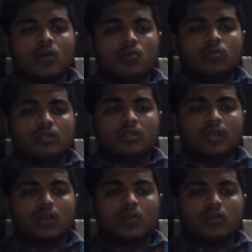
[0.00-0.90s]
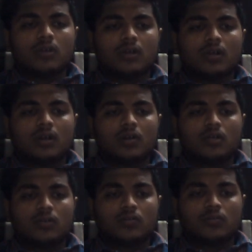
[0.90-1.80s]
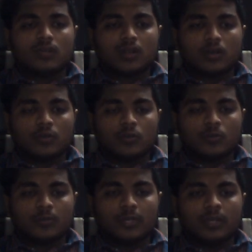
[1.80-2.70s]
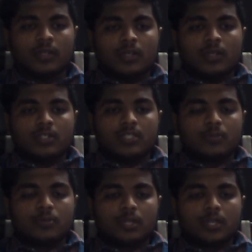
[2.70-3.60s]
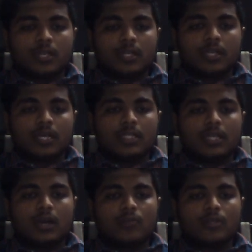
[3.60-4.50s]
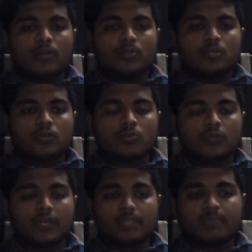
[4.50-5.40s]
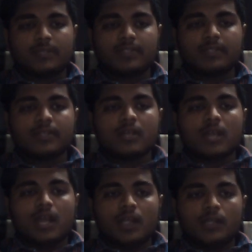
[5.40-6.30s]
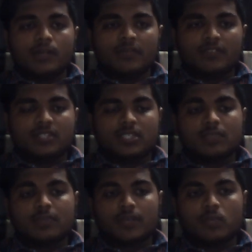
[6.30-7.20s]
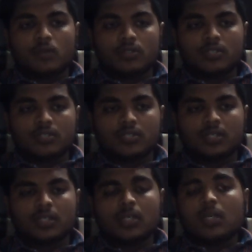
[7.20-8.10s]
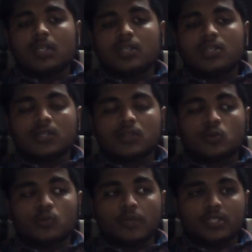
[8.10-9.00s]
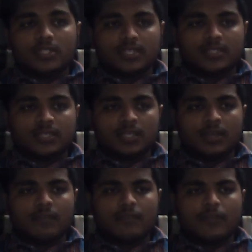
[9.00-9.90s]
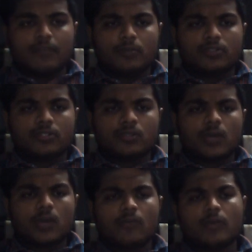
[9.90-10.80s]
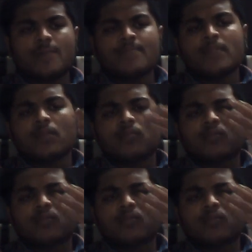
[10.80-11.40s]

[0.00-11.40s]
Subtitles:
how it be it's up to the running and how the user would be experienced. Another type of testing is white box testing. These are the two major testing. In white box testing, we have the